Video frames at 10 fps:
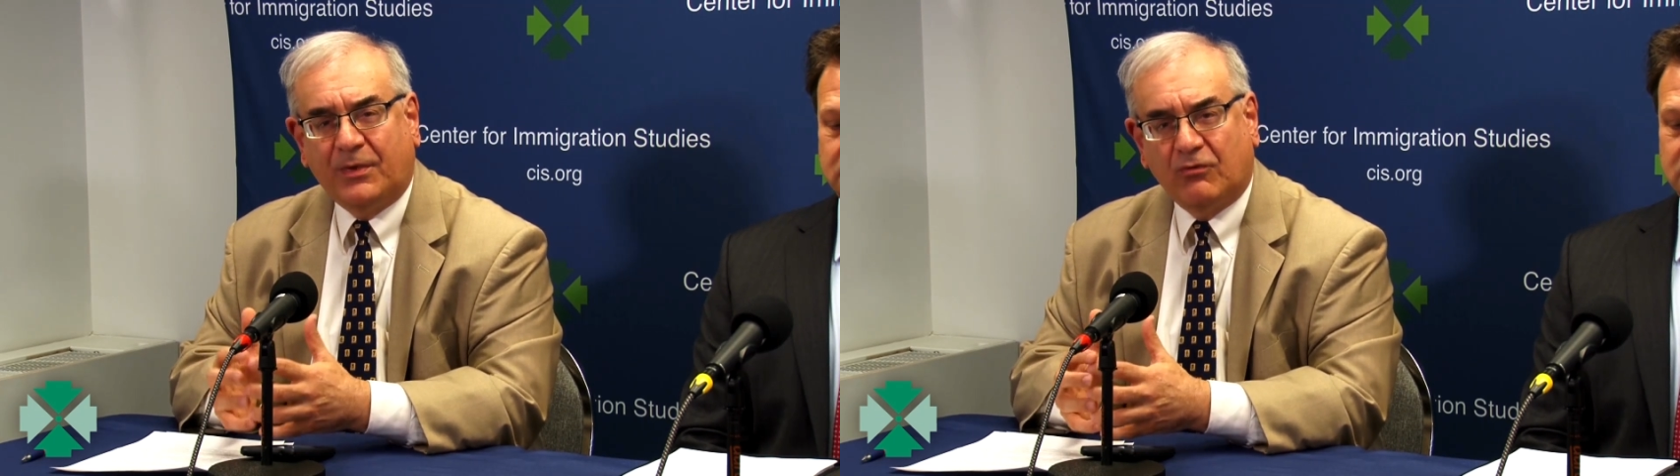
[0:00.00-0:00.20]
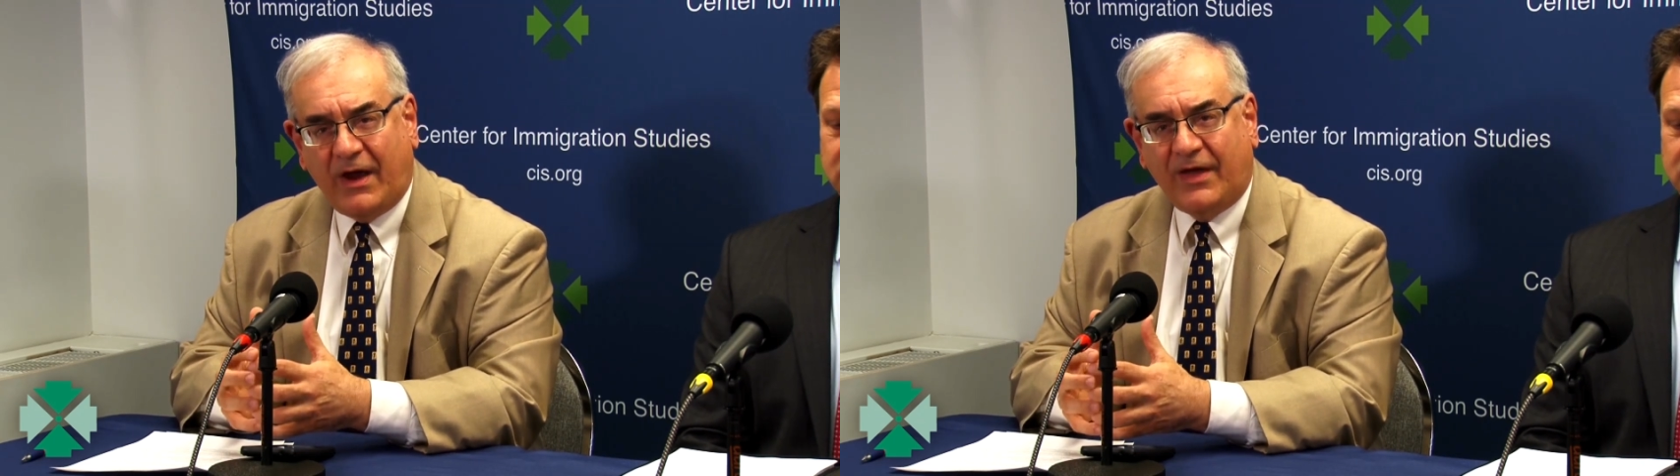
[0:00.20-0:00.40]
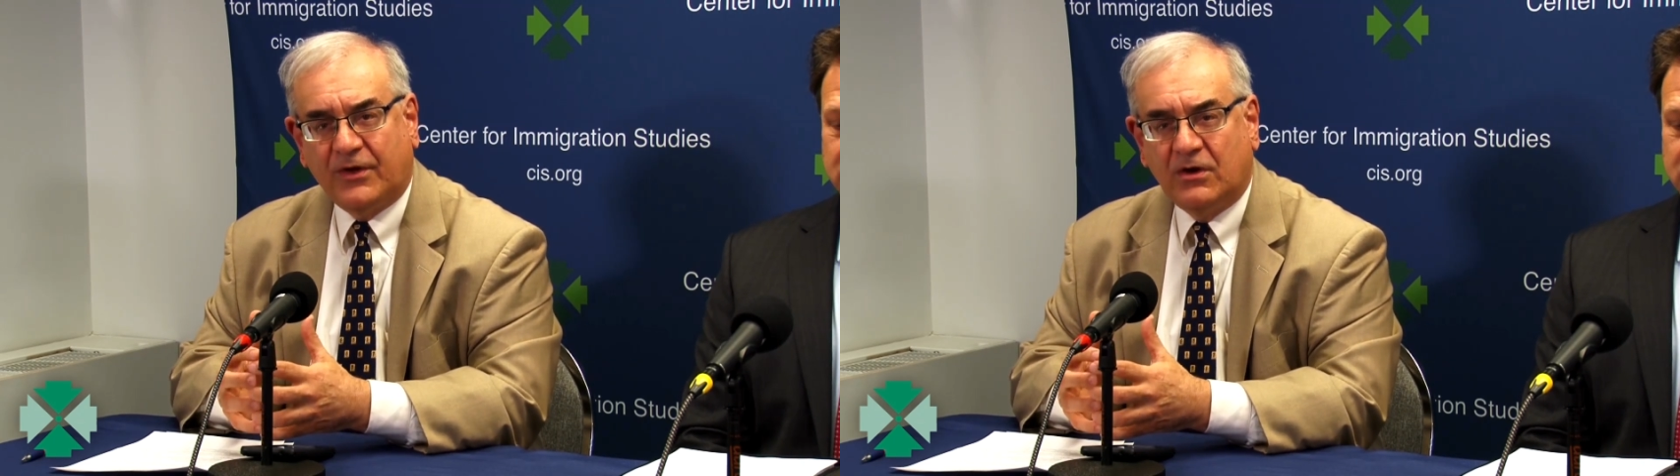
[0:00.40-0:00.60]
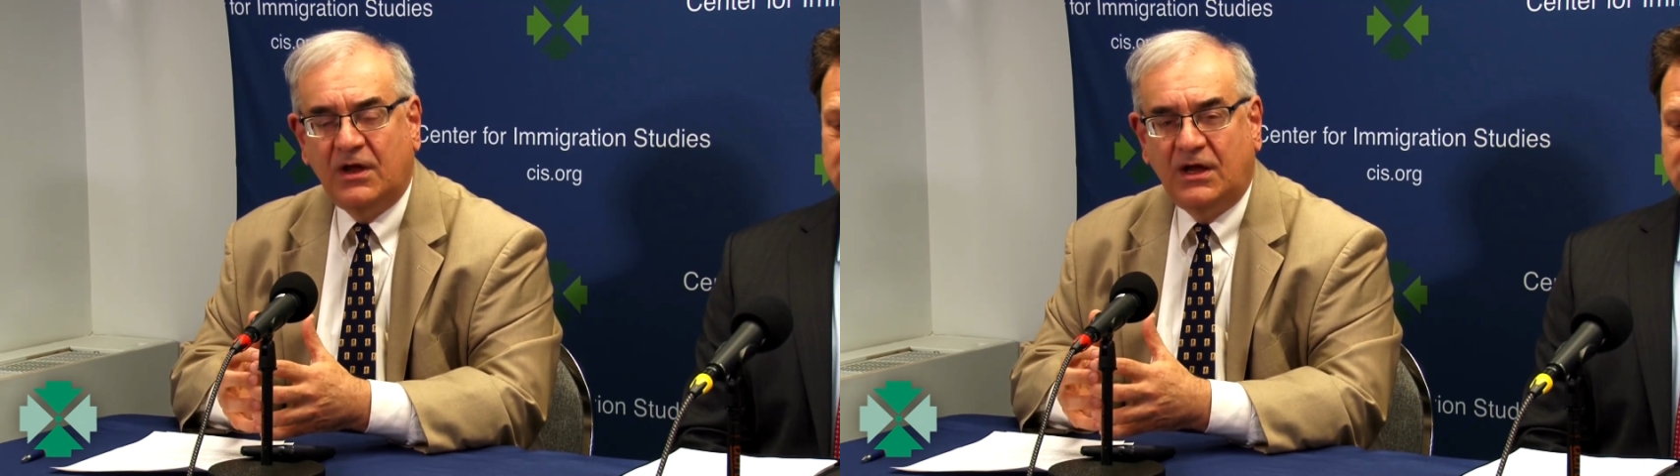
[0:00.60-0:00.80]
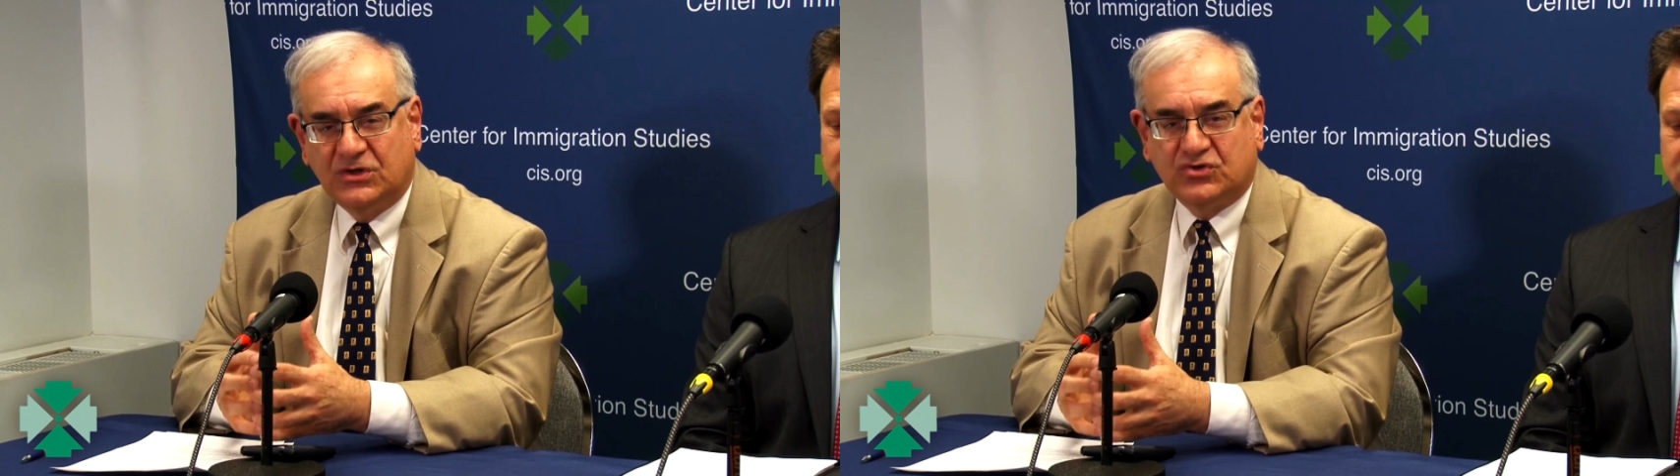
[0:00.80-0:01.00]
but
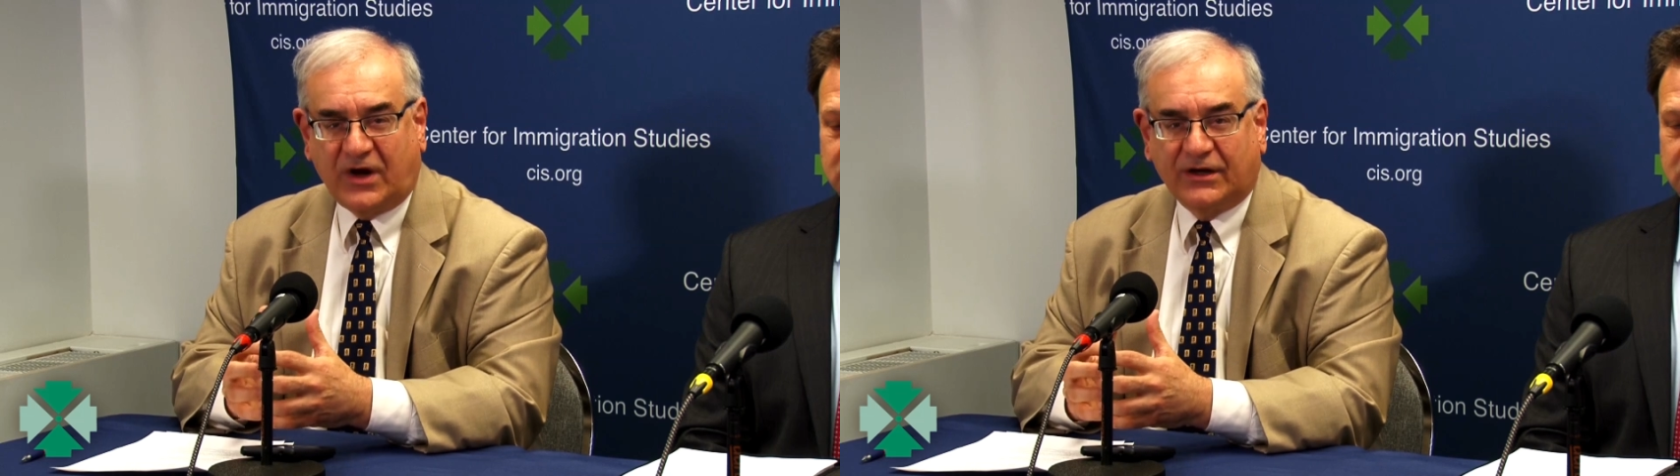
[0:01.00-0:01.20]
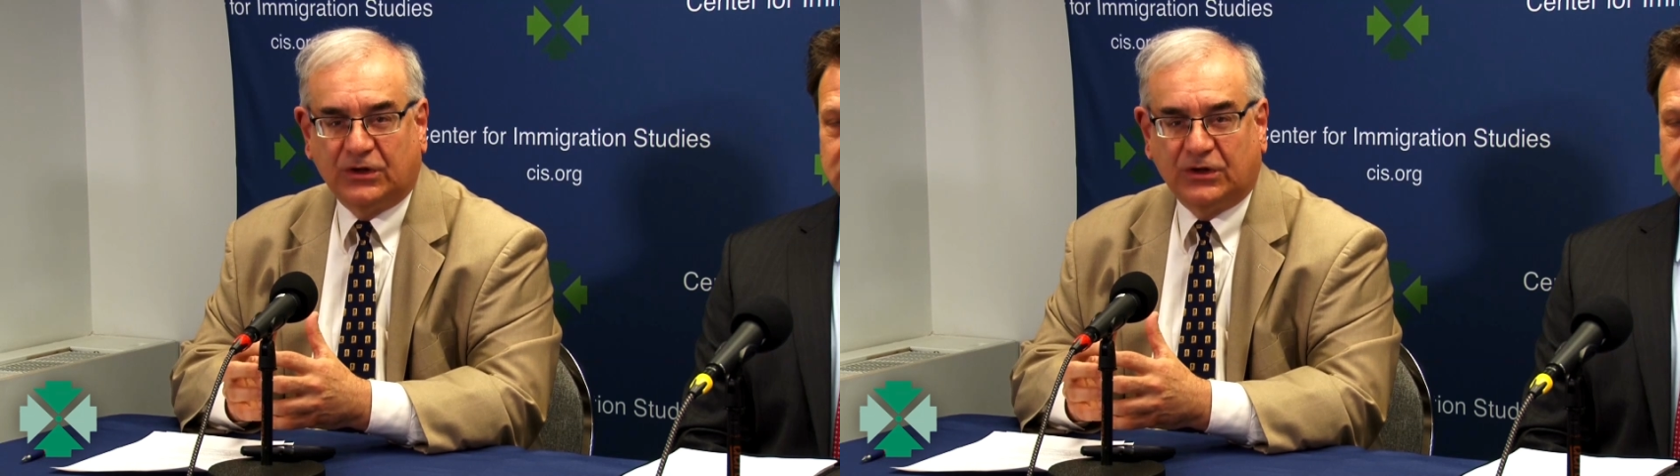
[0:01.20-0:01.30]
rather to try